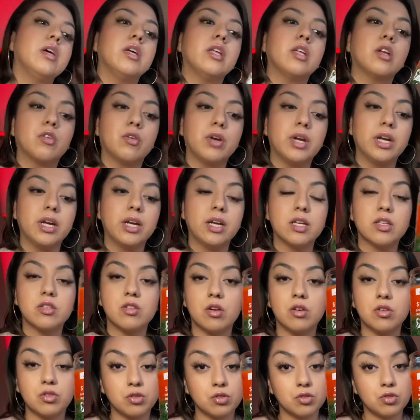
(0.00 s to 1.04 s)
Green is
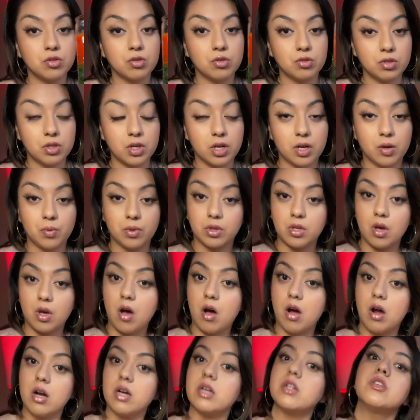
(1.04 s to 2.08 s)
also associated with the
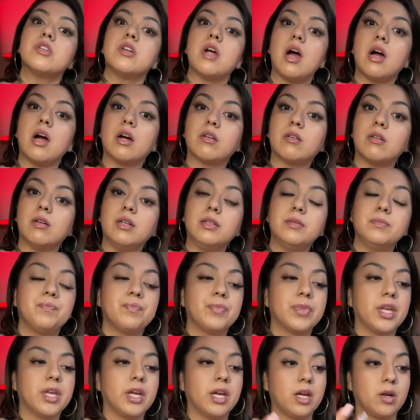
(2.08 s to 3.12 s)
heart chakra
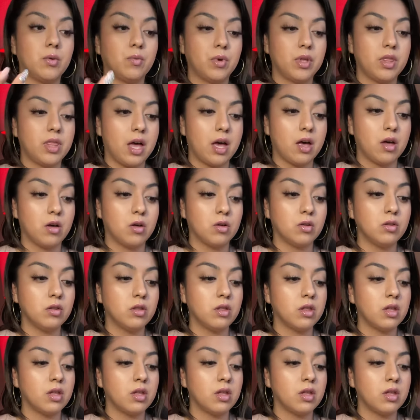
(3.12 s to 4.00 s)
and with health.